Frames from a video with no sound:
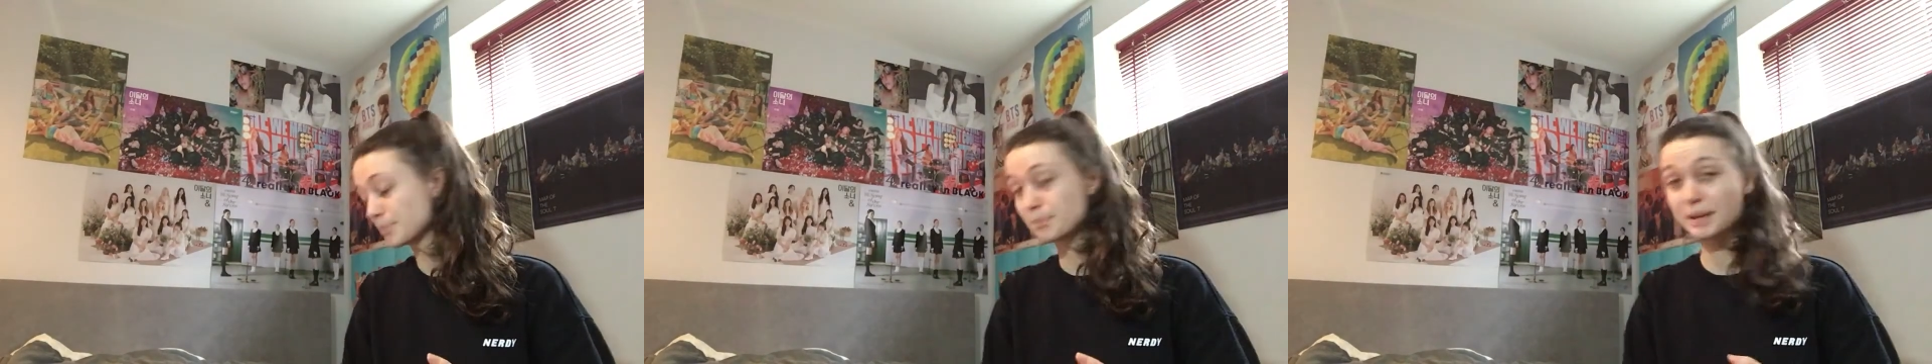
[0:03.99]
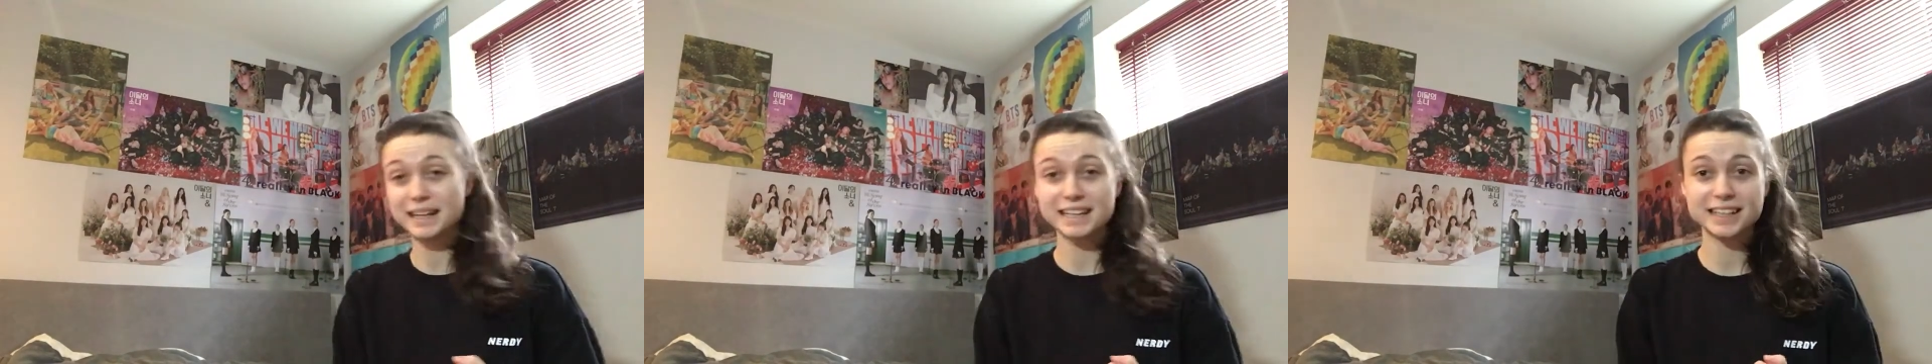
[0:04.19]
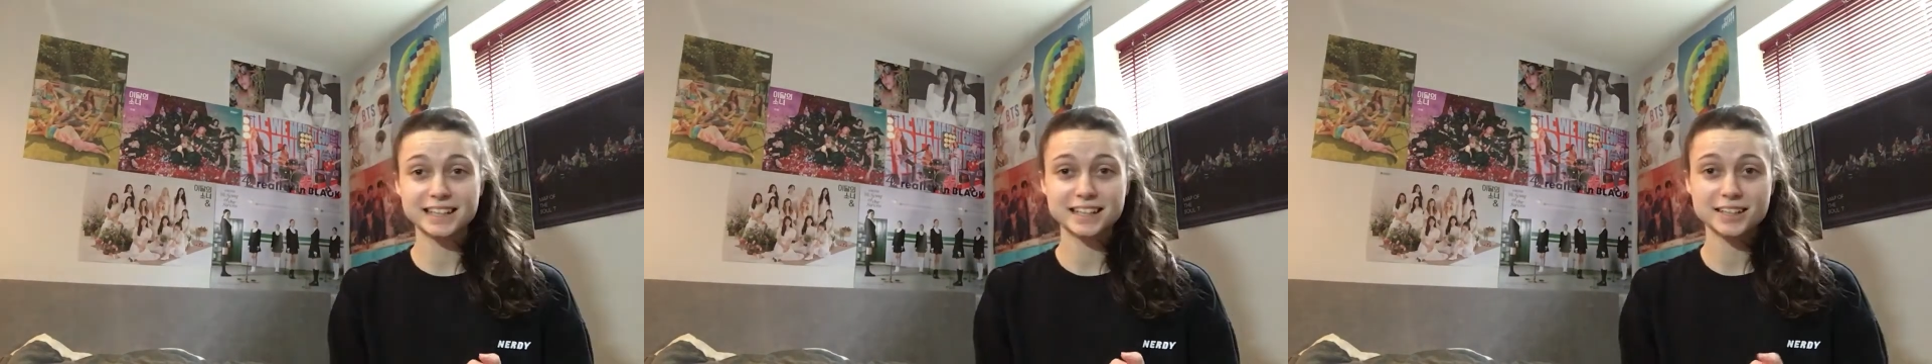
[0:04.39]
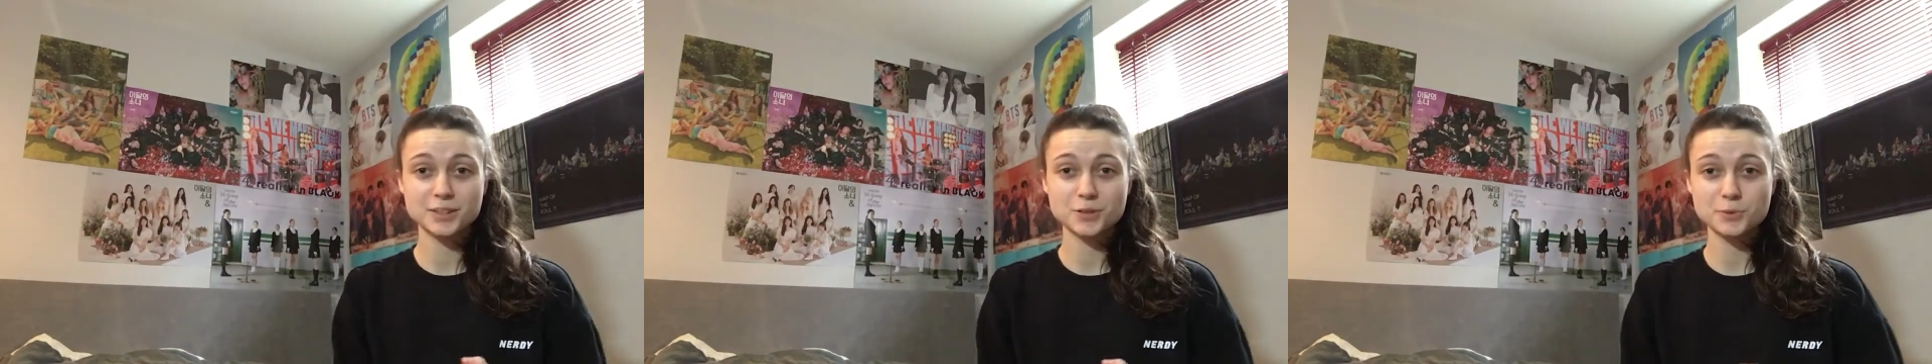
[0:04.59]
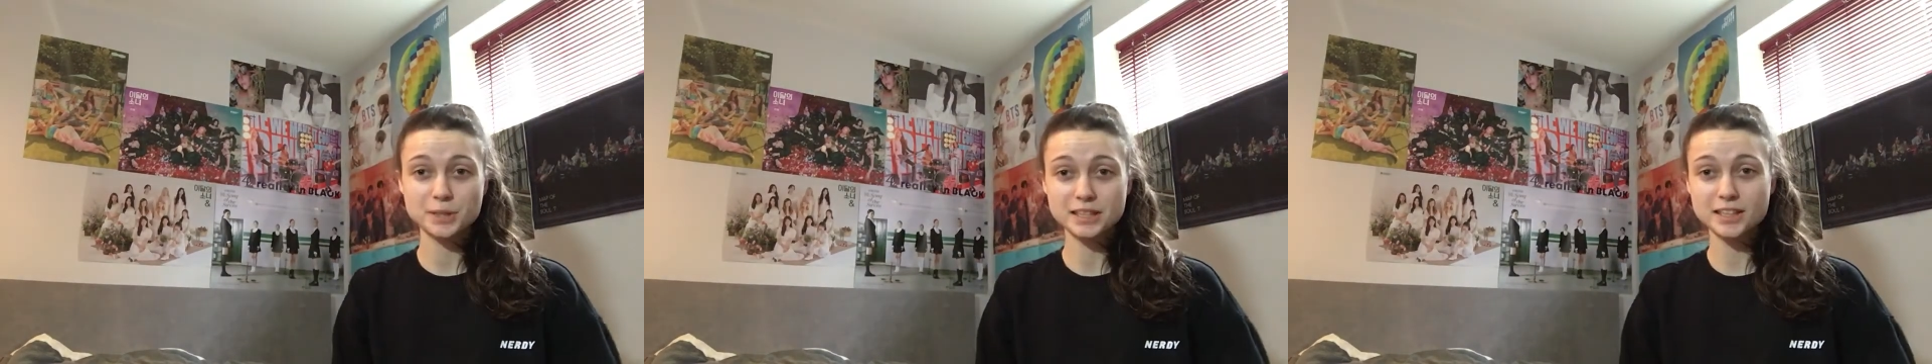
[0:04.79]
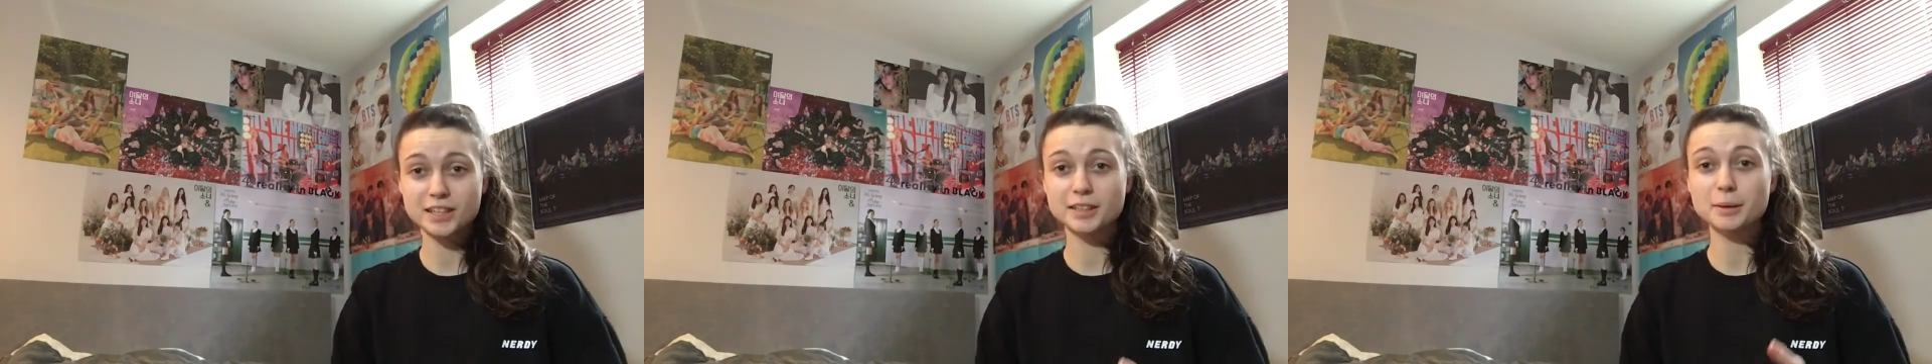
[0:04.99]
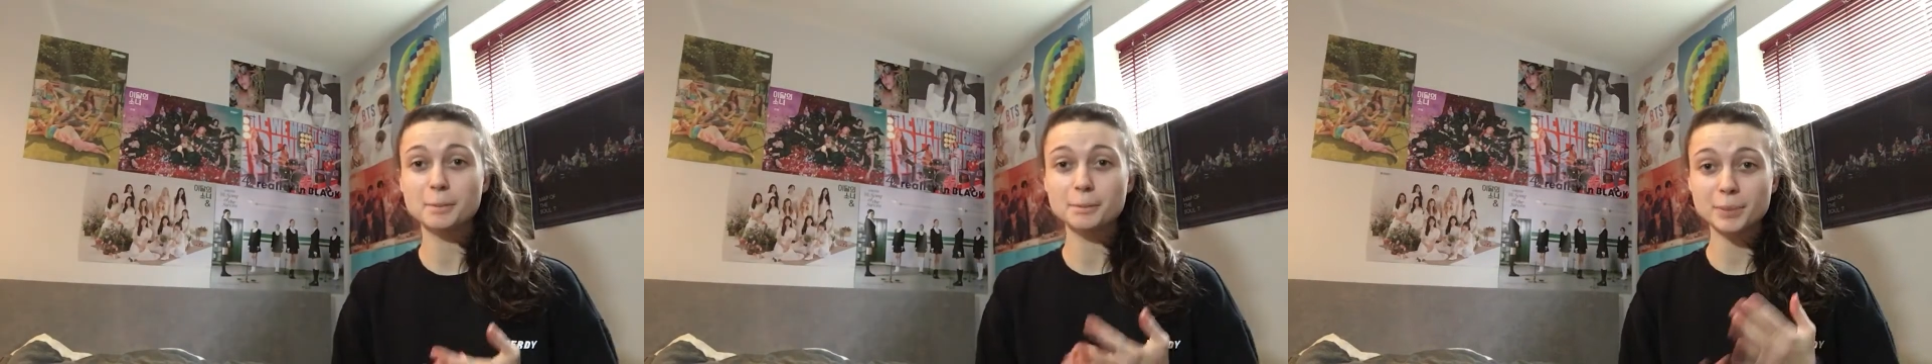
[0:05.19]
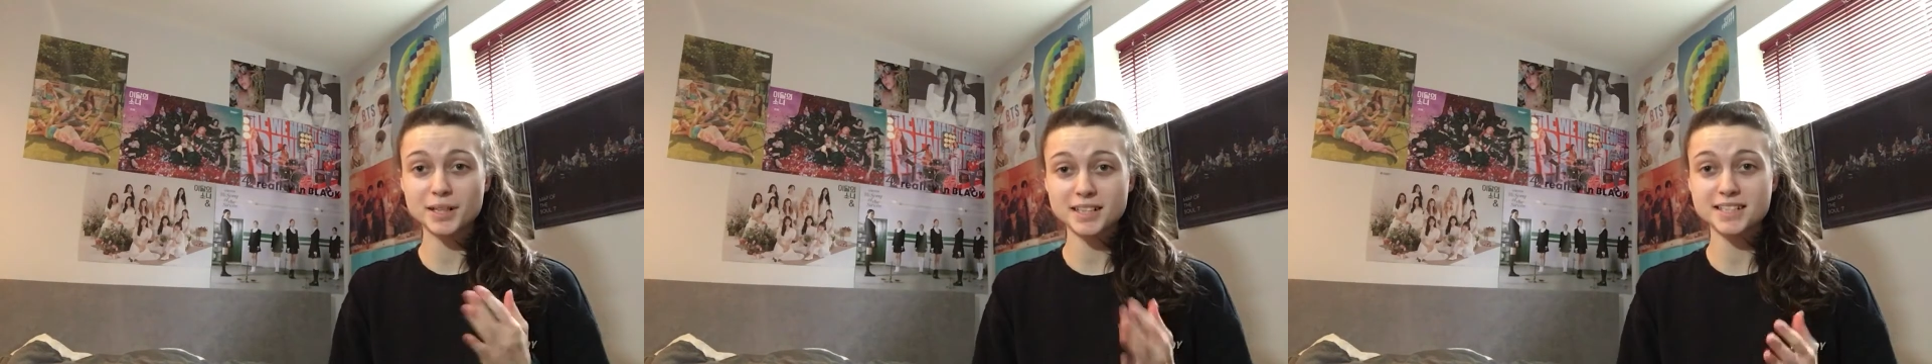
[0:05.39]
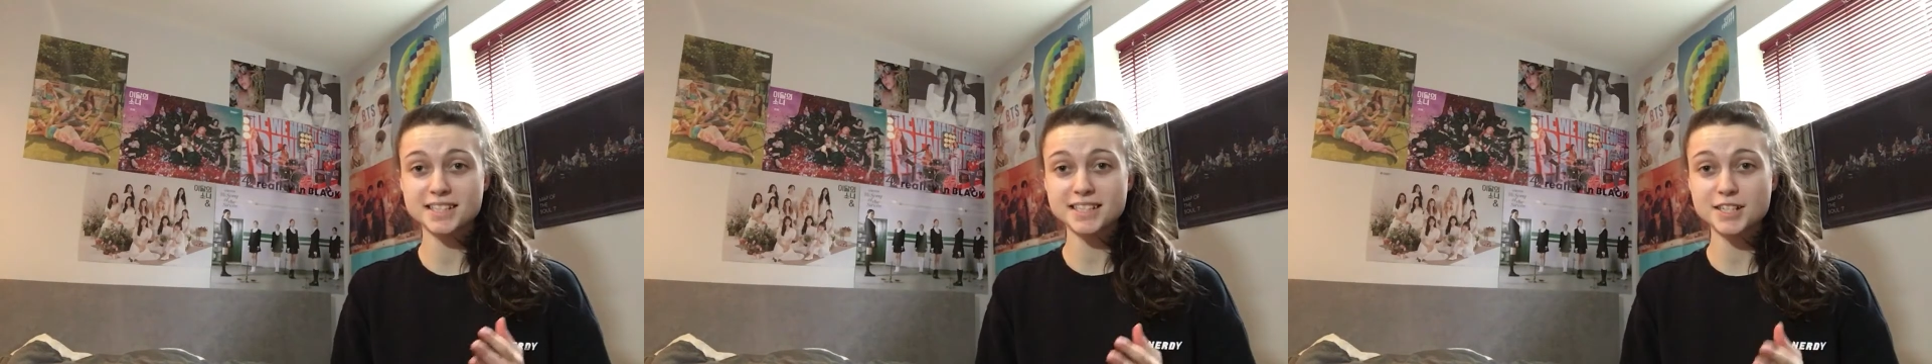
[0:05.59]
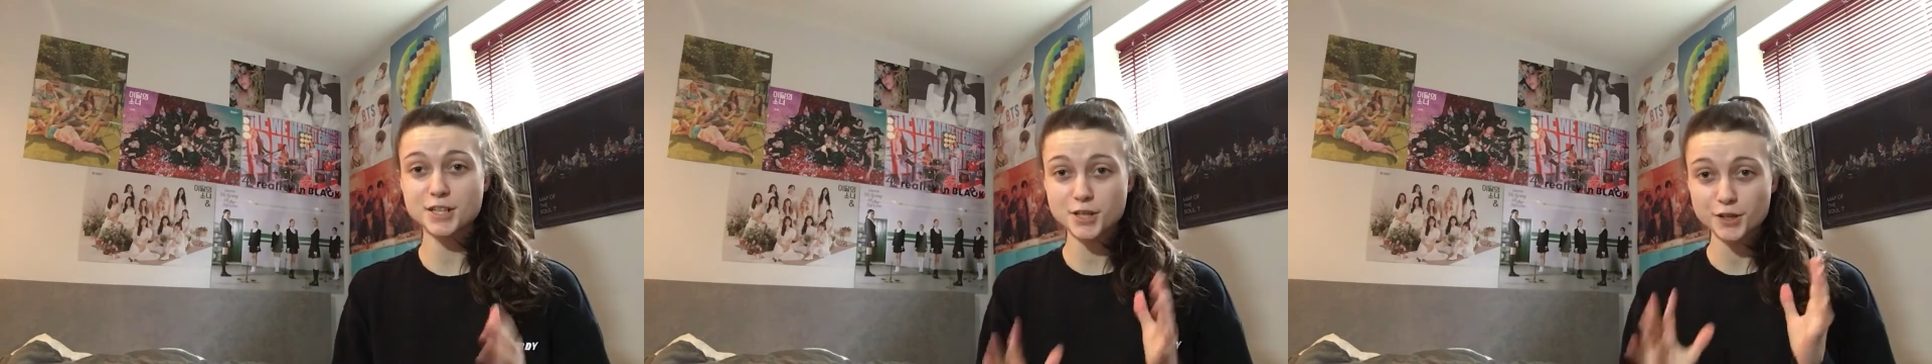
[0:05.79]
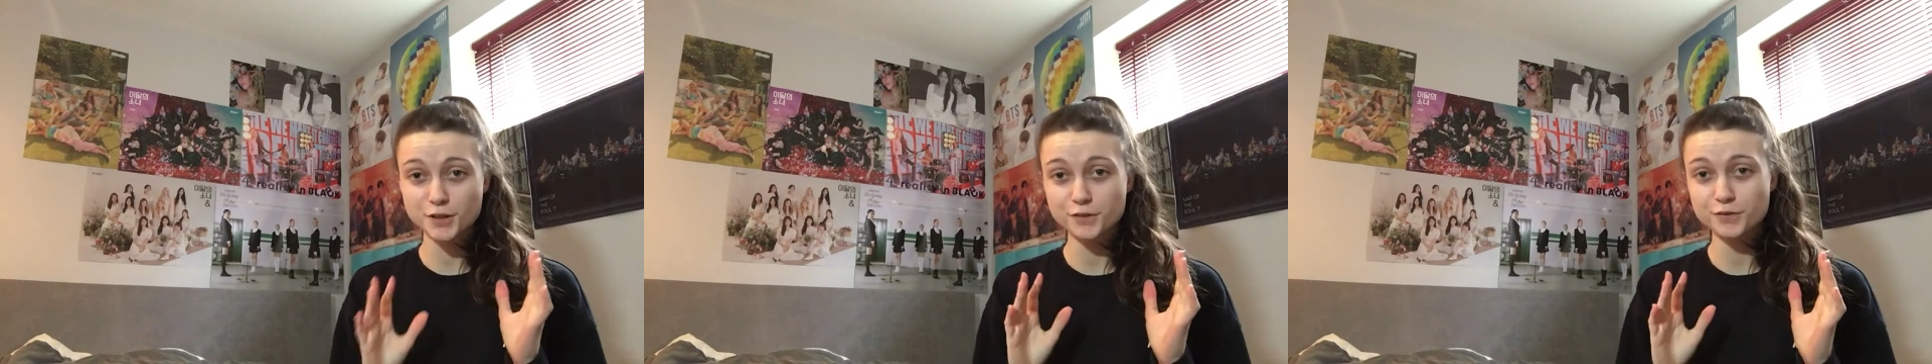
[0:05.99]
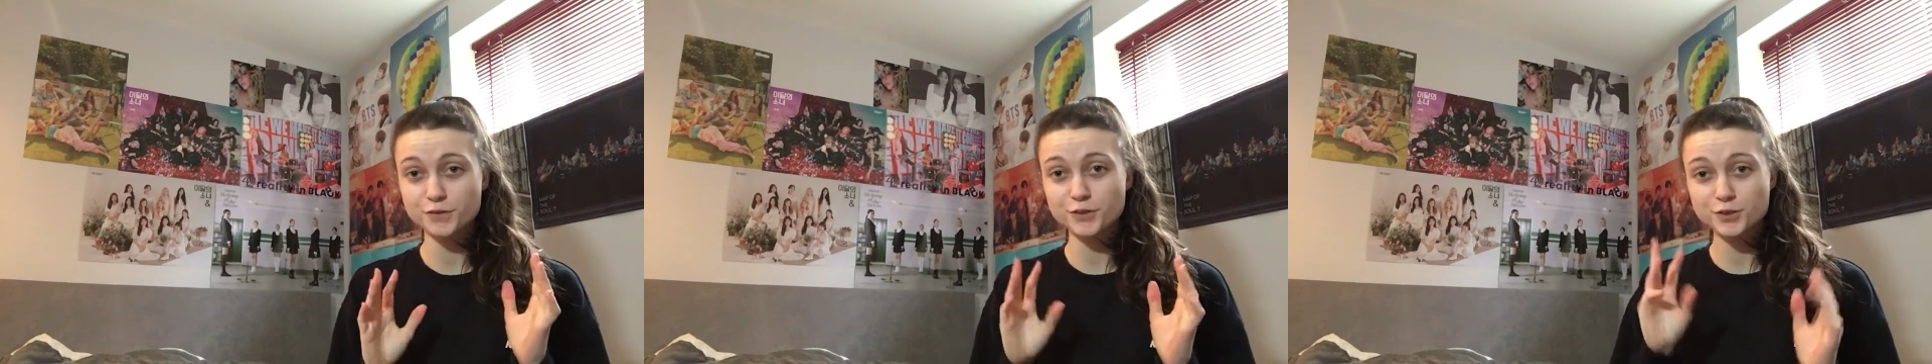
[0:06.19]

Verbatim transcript: back with an unboxing of